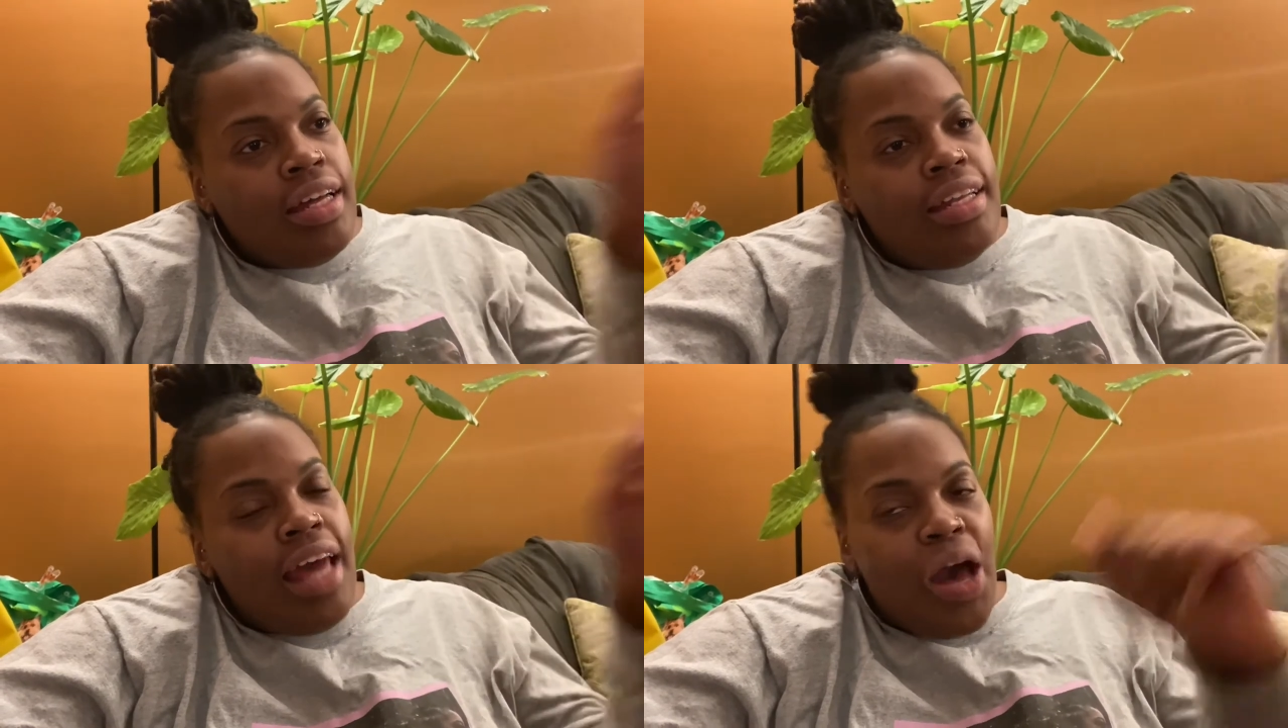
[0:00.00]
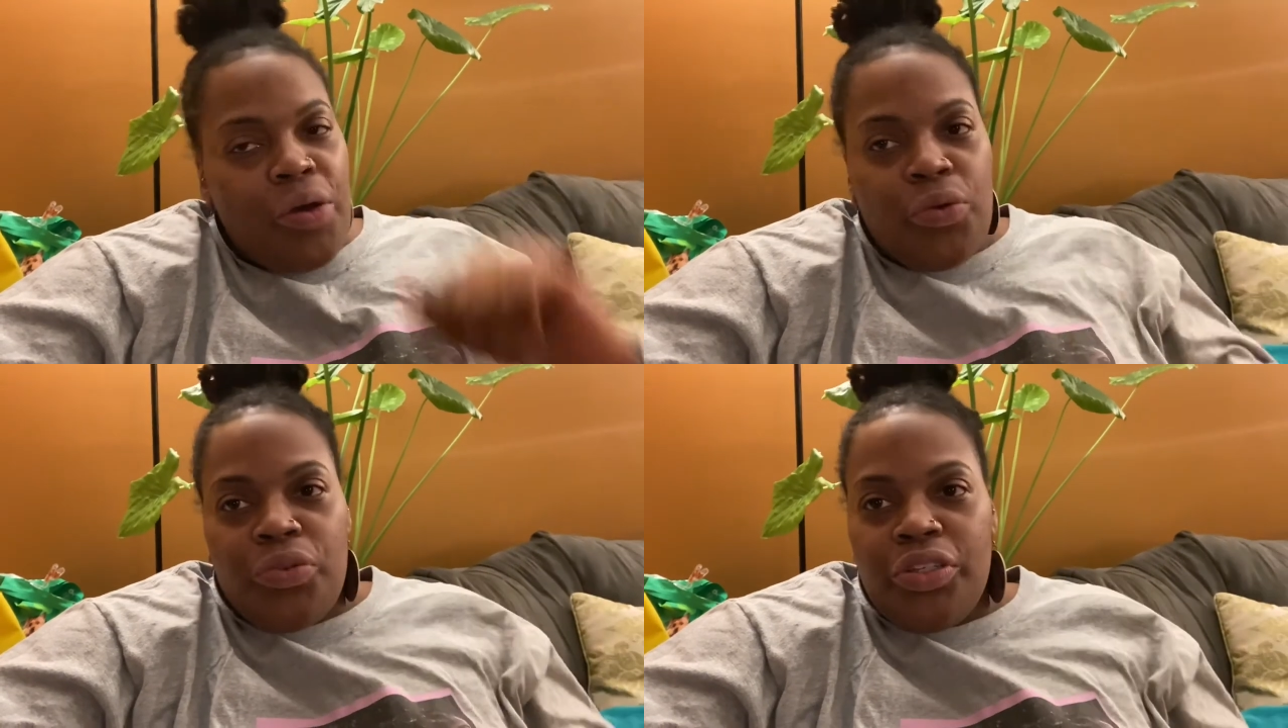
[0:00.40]

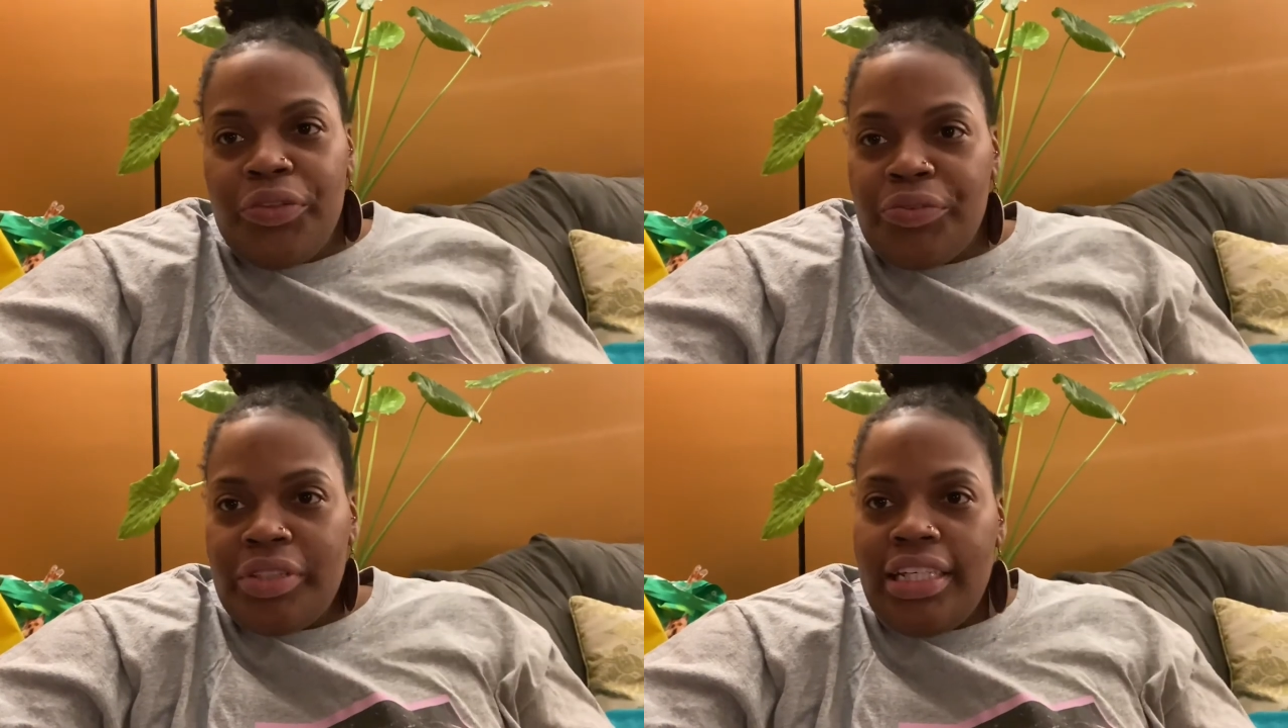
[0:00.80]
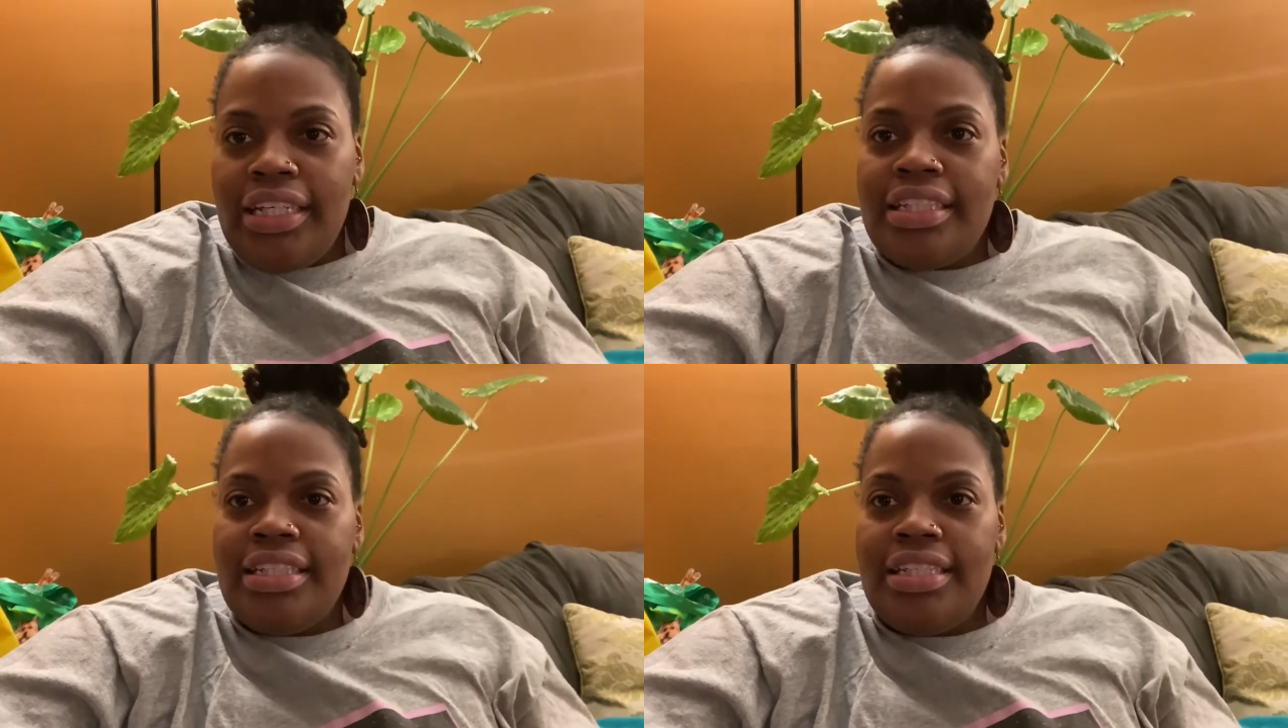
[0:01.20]
down on the
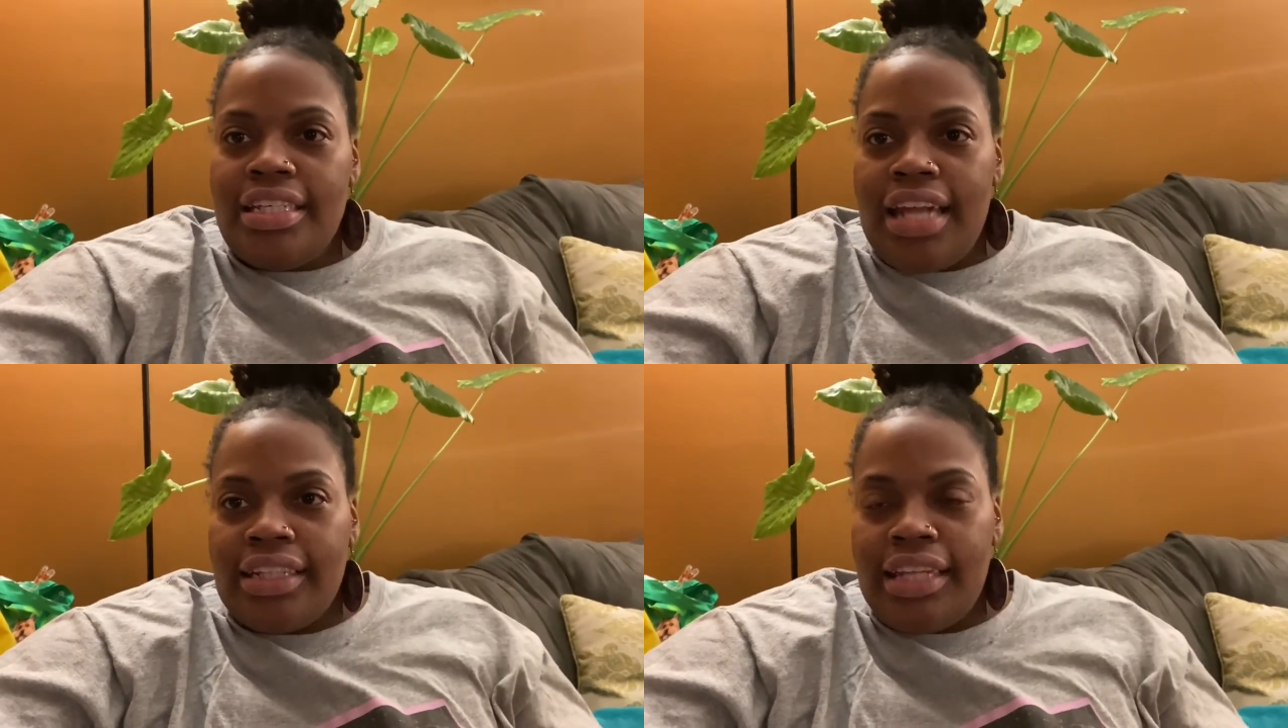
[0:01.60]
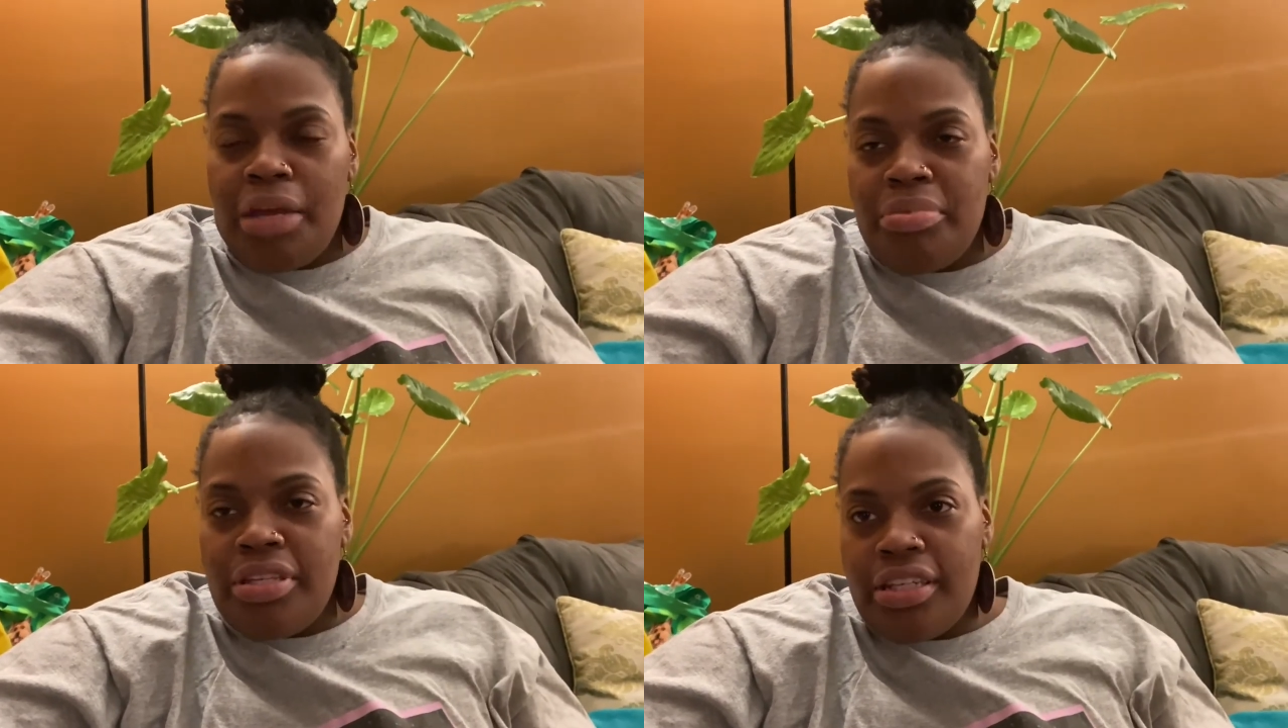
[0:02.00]
green to knock that
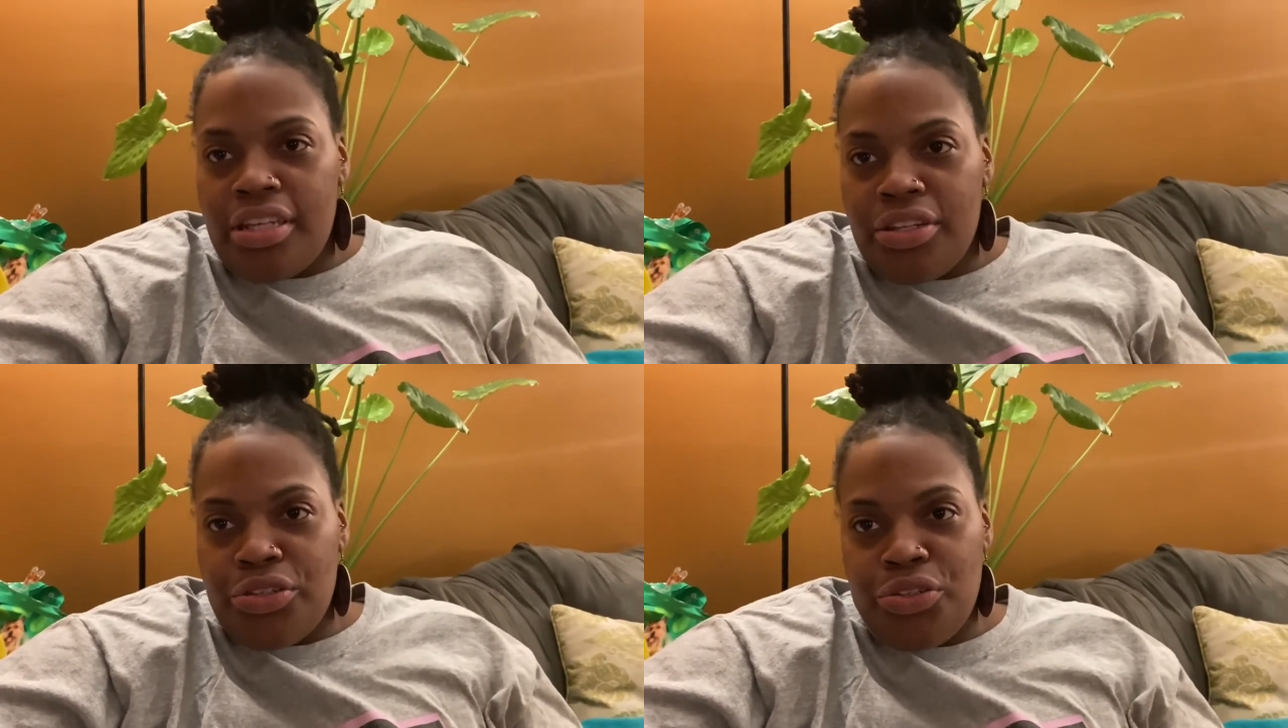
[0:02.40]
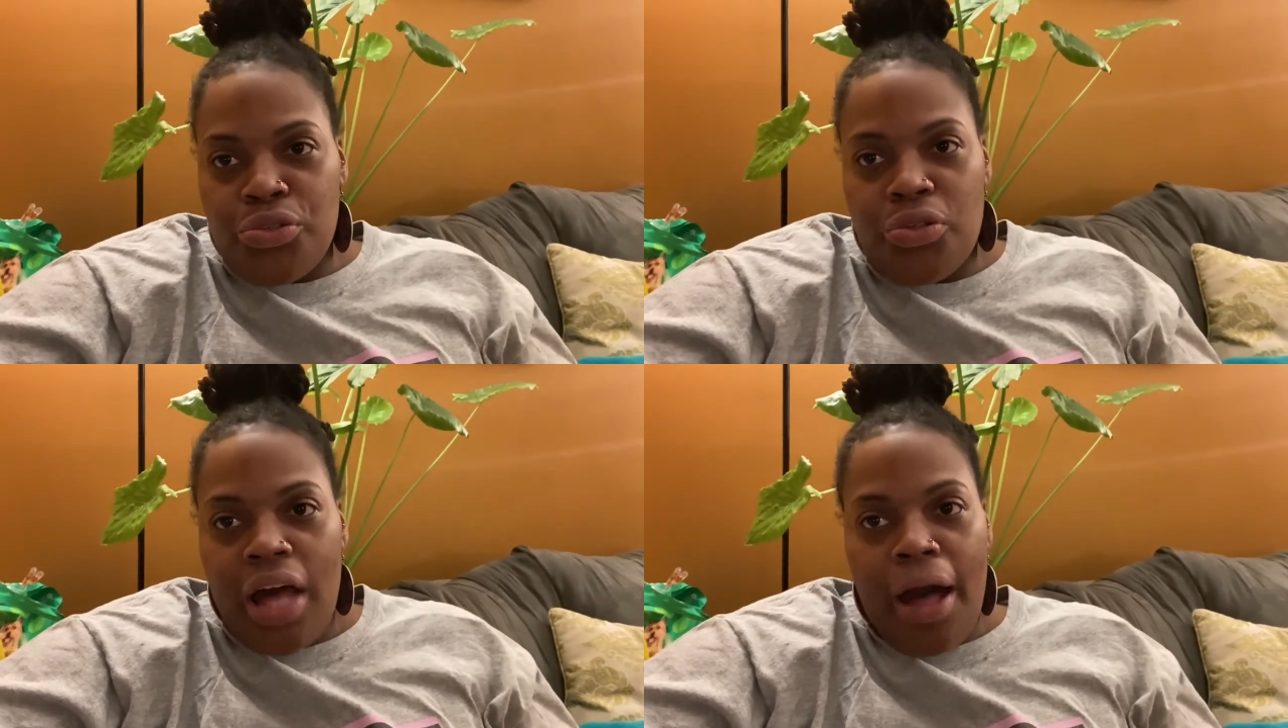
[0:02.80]
particular
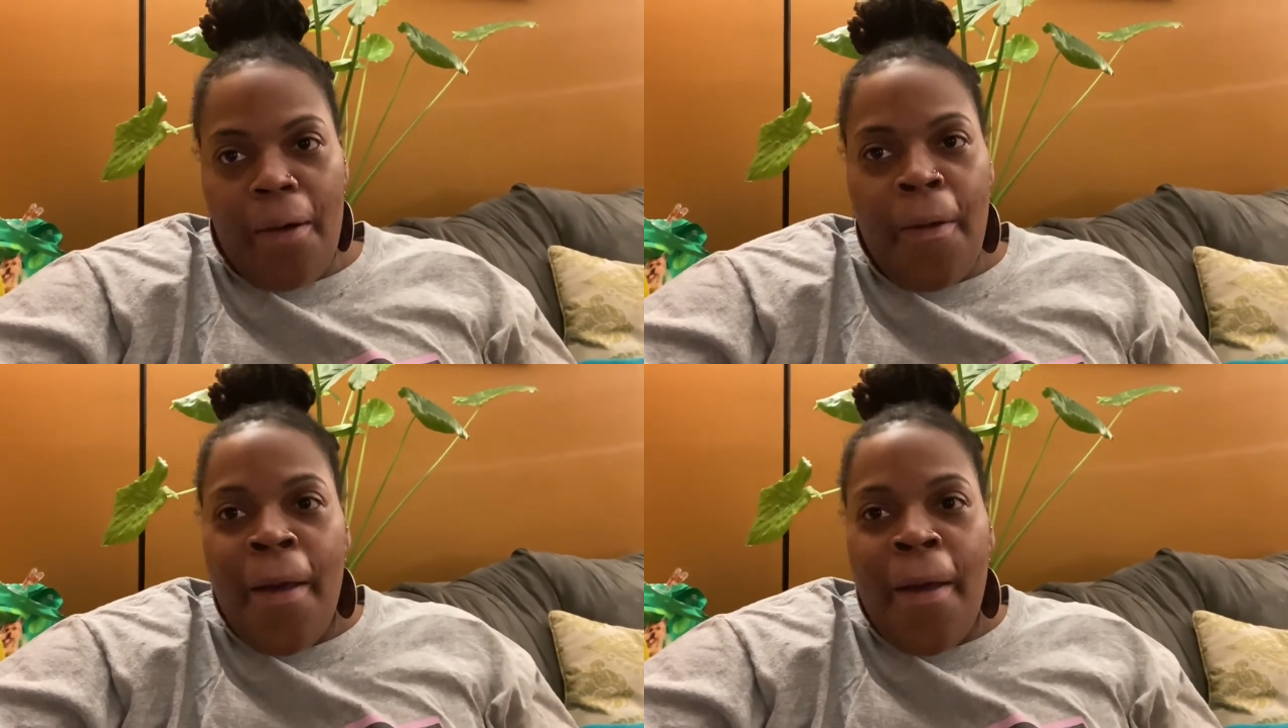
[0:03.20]
jewel out.